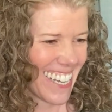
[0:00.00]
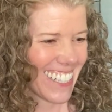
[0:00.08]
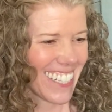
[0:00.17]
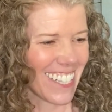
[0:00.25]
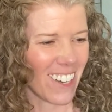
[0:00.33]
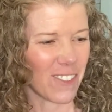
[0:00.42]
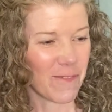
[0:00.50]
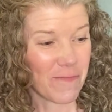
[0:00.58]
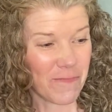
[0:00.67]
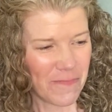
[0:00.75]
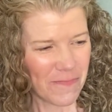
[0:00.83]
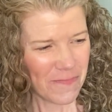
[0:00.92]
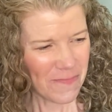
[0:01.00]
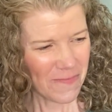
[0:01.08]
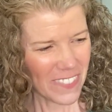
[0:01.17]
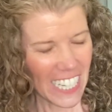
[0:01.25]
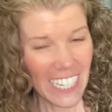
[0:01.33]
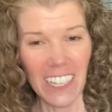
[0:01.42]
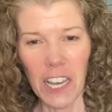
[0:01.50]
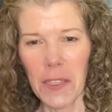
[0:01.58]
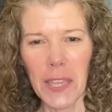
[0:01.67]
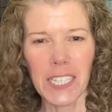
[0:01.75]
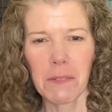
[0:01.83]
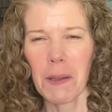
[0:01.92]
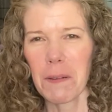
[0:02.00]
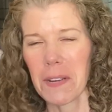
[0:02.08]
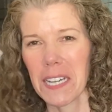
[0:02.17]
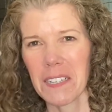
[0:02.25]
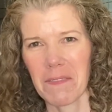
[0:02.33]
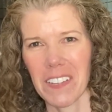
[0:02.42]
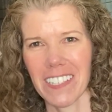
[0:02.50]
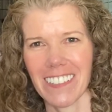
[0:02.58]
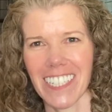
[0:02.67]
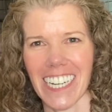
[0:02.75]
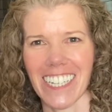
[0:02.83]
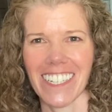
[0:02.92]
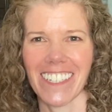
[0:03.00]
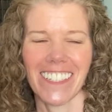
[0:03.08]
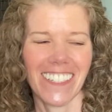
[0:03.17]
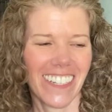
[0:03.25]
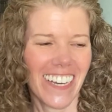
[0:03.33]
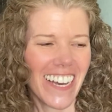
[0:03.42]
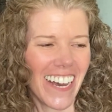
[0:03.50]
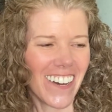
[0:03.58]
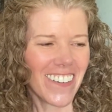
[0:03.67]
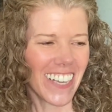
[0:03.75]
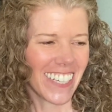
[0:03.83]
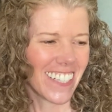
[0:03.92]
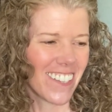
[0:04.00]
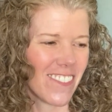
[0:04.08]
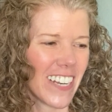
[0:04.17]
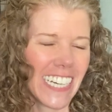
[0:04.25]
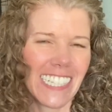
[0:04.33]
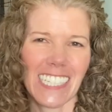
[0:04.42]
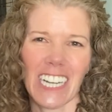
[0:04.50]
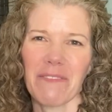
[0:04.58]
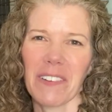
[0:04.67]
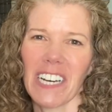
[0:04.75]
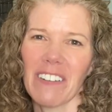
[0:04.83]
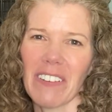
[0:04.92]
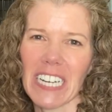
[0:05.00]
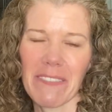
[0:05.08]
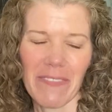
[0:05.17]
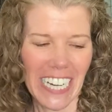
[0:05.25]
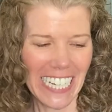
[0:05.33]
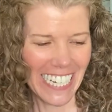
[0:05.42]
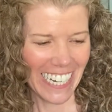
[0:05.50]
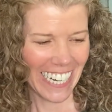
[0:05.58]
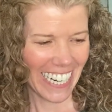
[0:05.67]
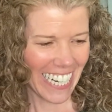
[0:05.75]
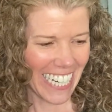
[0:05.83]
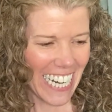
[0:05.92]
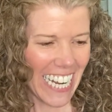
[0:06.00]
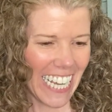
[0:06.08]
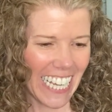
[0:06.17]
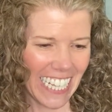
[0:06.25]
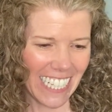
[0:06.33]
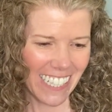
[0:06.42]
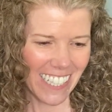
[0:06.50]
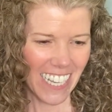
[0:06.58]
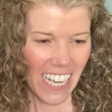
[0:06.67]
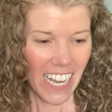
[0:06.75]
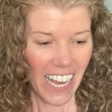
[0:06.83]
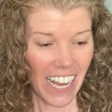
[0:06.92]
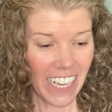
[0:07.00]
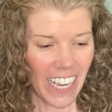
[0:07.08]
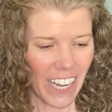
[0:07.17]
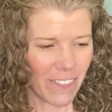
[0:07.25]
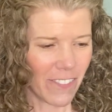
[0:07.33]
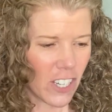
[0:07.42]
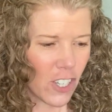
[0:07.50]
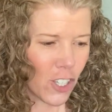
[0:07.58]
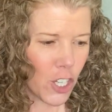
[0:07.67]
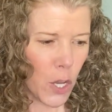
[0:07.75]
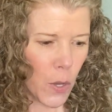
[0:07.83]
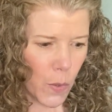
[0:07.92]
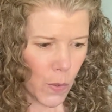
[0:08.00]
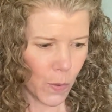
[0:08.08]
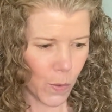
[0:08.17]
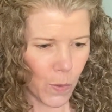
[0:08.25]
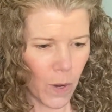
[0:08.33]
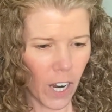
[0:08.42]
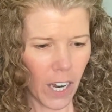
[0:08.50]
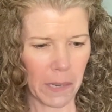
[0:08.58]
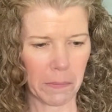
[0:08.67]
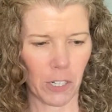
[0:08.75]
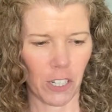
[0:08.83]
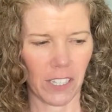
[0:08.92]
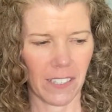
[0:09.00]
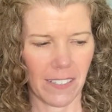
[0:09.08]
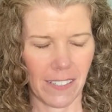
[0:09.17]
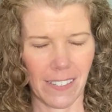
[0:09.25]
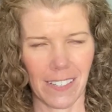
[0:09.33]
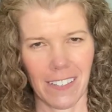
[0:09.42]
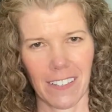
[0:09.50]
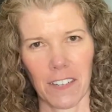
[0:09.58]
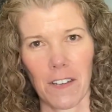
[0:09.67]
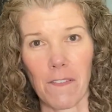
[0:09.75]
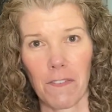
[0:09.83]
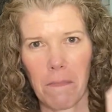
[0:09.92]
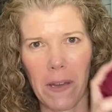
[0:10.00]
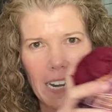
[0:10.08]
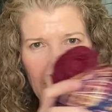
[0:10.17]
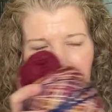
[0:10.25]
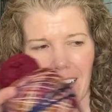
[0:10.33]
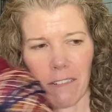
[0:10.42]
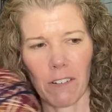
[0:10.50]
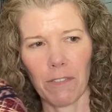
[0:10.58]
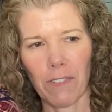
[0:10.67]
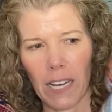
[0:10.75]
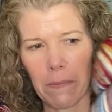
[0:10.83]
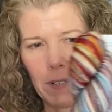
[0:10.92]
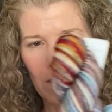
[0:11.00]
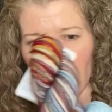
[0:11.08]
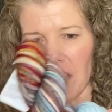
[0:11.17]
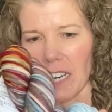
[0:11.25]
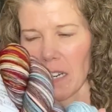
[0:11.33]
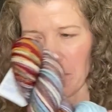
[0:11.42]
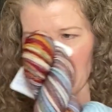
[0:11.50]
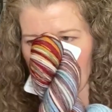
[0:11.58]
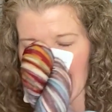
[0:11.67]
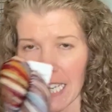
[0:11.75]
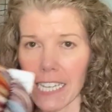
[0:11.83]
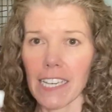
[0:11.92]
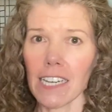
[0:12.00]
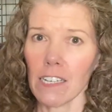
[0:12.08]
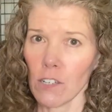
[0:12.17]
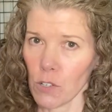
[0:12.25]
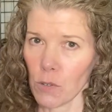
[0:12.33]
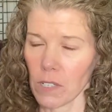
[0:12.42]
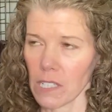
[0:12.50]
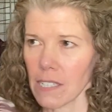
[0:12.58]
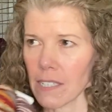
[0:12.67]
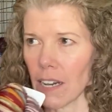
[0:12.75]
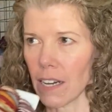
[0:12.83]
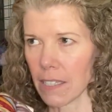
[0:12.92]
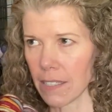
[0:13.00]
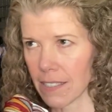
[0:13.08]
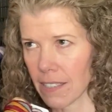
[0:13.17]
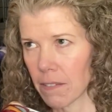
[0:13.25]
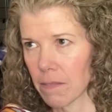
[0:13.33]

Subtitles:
So that's my random little tangent. Okay, so next up on my Imagine Knitting is I have 2 options for my Night Owl fibers, and I'm thinking shorty socks.